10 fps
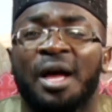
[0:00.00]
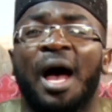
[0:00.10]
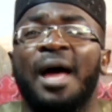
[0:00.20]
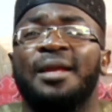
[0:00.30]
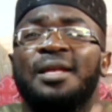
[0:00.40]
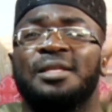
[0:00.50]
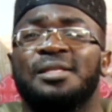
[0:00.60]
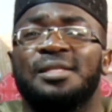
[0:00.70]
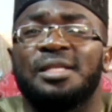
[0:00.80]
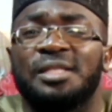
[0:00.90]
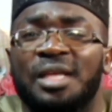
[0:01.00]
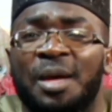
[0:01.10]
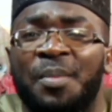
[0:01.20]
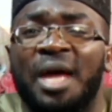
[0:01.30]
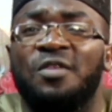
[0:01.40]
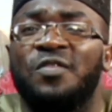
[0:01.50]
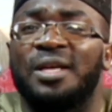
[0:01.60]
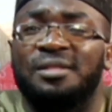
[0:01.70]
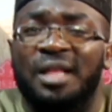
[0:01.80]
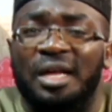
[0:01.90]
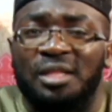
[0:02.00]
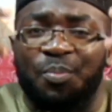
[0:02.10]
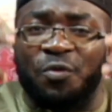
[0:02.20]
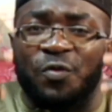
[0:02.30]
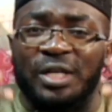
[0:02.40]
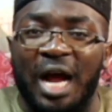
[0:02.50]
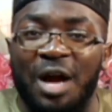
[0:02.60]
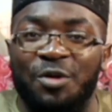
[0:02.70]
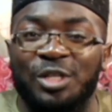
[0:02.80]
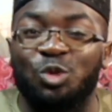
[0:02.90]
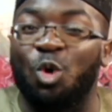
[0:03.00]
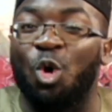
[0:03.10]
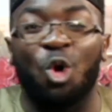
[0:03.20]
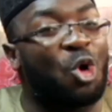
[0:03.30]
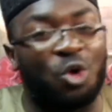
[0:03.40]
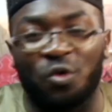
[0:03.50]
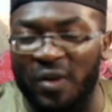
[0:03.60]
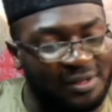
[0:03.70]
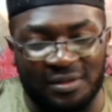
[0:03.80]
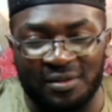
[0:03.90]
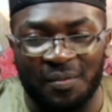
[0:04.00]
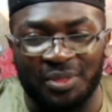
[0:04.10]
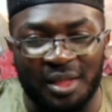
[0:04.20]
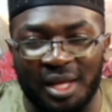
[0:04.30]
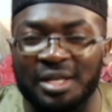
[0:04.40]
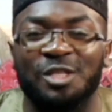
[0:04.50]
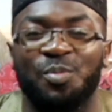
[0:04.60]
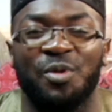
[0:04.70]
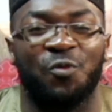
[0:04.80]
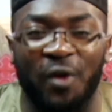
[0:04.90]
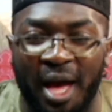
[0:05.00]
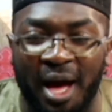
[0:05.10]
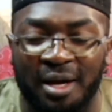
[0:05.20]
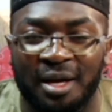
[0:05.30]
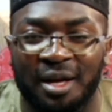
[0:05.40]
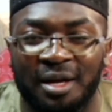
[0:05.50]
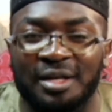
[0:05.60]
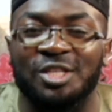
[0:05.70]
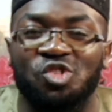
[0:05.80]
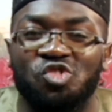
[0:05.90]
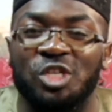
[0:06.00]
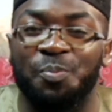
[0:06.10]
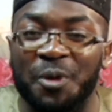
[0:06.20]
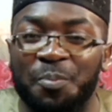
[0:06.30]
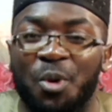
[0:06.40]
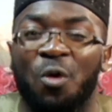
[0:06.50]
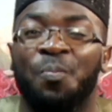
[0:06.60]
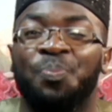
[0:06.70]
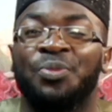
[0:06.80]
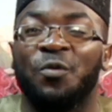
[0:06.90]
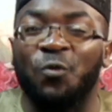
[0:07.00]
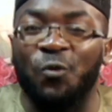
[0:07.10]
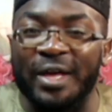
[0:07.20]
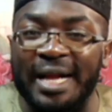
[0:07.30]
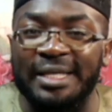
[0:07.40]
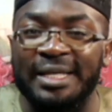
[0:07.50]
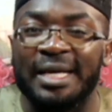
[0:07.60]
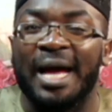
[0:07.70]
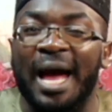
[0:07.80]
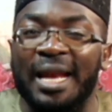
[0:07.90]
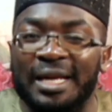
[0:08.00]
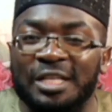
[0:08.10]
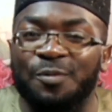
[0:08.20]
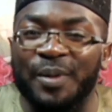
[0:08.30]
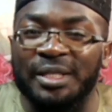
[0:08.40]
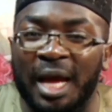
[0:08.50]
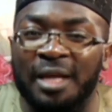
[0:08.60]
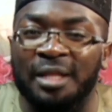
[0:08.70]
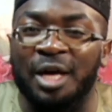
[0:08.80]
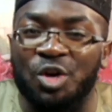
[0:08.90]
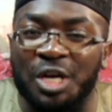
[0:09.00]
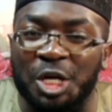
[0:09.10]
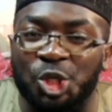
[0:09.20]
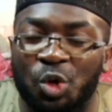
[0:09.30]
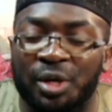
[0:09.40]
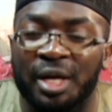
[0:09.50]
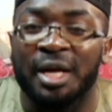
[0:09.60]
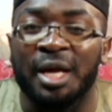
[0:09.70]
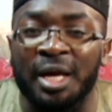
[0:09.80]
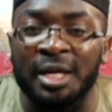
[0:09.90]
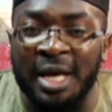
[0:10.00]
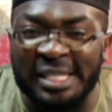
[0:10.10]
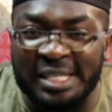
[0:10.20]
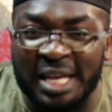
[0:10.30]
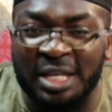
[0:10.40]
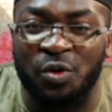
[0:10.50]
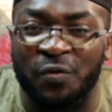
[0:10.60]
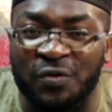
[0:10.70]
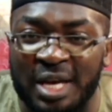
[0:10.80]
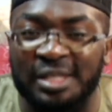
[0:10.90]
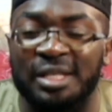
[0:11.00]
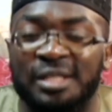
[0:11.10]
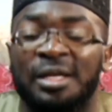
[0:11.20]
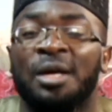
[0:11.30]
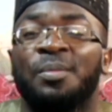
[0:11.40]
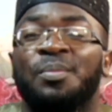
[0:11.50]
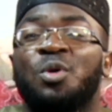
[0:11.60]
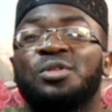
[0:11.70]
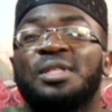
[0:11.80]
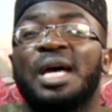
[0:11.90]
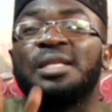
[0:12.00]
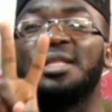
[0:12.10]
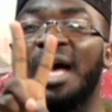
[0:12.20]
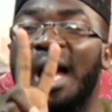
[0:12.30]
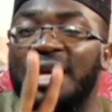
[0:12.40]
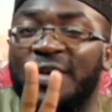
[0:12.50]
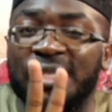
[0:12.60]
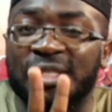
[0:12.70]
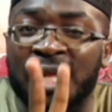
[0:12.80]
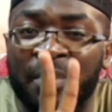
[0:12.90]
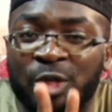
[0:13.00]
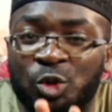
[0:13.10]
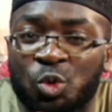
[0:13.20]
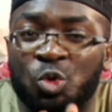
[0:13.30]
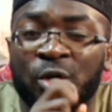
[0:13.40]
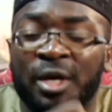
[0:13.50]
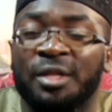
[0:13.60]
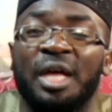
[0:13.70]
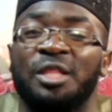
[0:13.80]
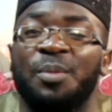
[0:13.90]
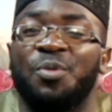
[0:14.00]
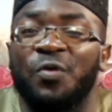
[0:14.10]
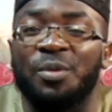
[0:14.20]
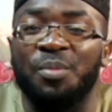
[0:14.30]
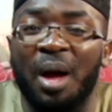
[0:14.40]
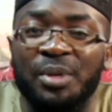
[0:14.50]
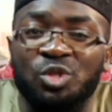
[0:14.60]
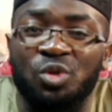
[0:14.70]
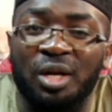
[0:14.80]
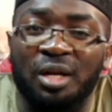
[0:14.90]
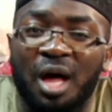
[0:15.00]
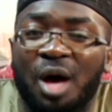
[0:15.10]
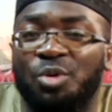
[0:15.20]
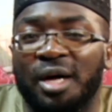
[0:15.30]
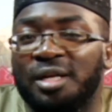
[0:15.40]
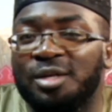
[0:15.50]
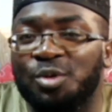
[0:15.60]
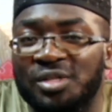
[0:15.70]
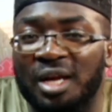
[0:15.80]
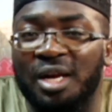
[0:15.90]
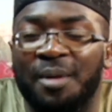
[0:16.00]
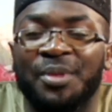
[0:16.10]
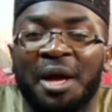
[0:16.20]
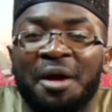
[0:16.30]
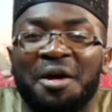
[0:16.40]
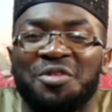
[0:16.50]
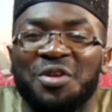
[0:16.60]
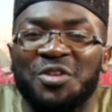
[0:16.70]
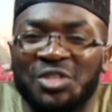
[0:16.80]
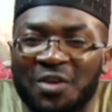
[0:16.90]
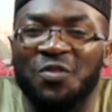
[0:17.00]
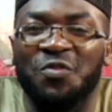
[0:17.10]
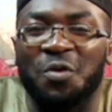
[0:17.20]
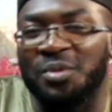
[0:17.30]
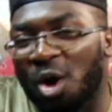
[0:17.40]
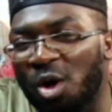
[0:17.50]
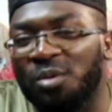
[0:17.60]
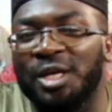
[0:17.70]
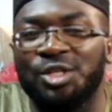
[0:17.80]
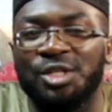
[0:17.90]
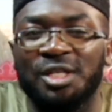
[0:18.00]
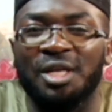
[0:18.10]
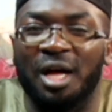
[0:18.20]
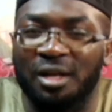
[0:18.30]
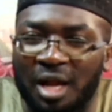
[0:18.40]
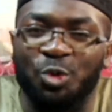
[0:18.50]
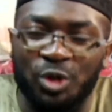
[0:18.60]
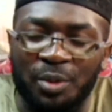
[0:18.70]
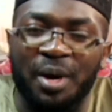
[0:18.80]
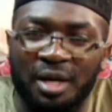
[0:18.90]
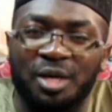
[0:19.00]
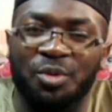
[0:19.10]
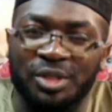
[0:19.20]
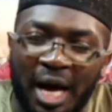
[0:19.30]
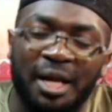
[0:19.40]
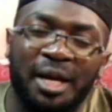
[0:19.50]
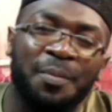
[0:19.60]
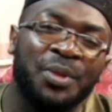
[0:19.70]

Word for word: And it is the same advice that the Prophet carries to all of us. Let us be fair. Let us treat people fairly and let us maintain the creation in a state of justice because that is the advice number two that the Prophet Muhammad sallallahu wasallam received from the Almighty Allah Ta'ala.